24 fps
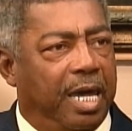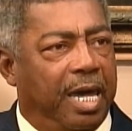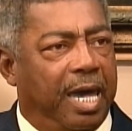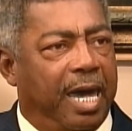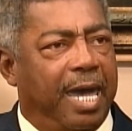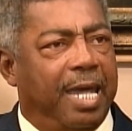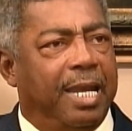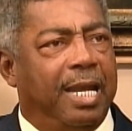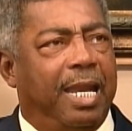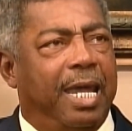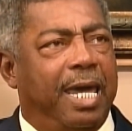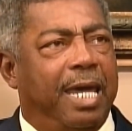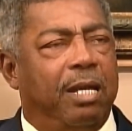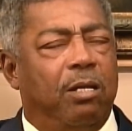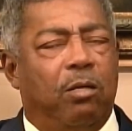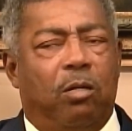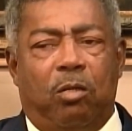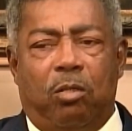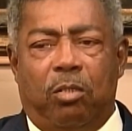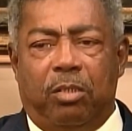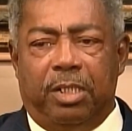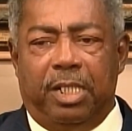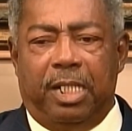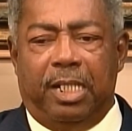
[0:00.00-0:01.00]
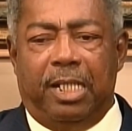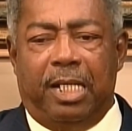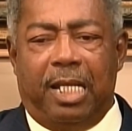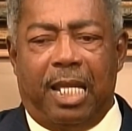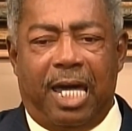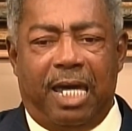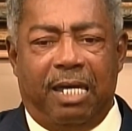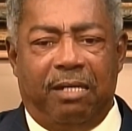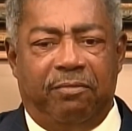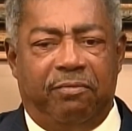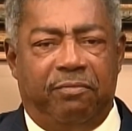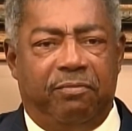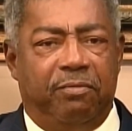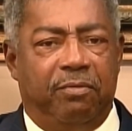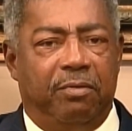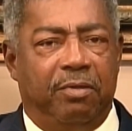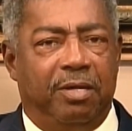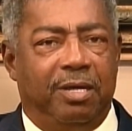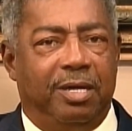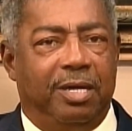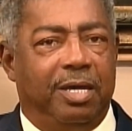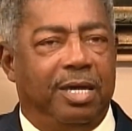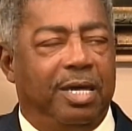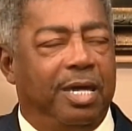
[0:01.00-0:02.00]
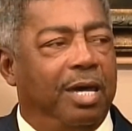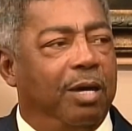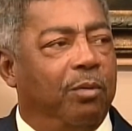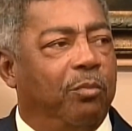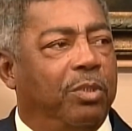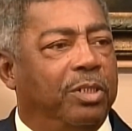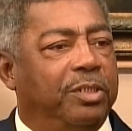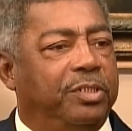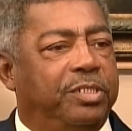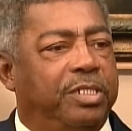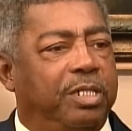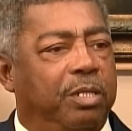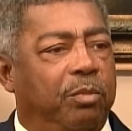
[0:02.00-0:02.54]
And later on in life, when she